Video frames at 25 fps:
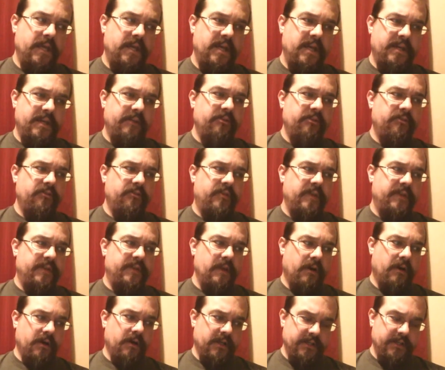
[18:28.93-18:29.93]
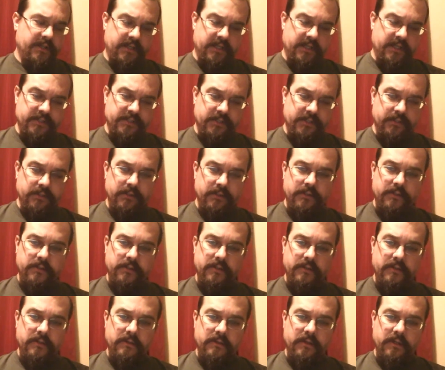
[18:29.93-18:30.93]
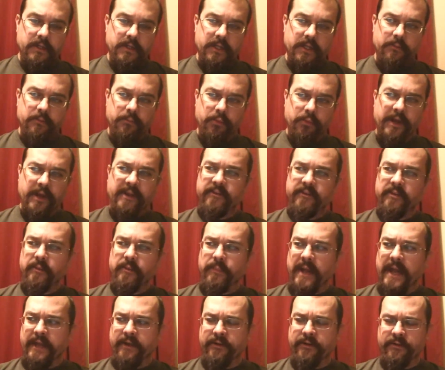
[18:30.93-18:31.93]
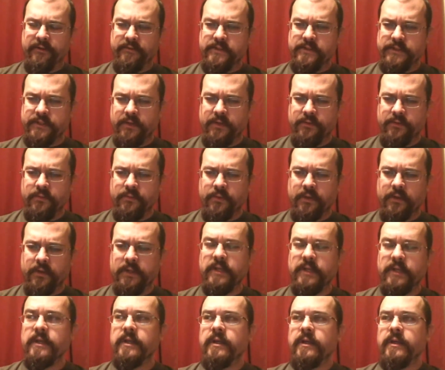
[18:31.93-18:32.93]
it doesn't fit the architecture. It breaks the pattern of stonework.